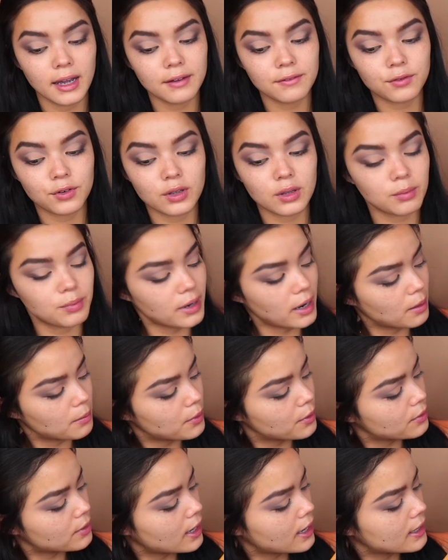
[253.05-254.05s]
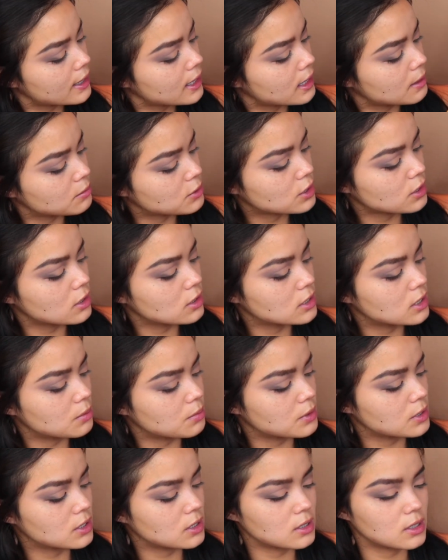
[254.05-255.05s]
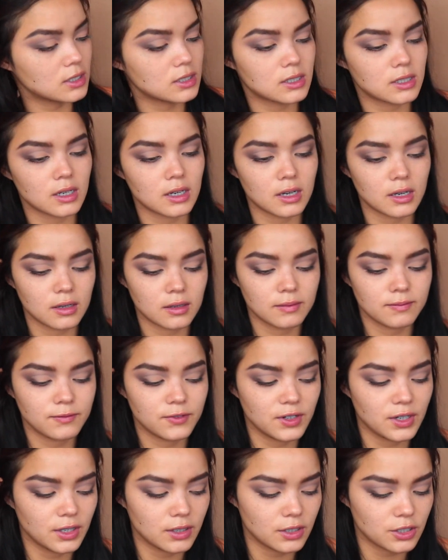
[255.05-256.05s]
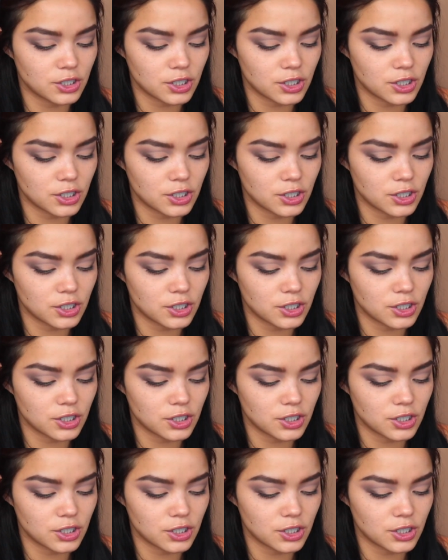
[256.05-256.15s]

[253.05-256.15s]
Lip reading: And for the brow bone highlight, I'm just going to dip into this vanilla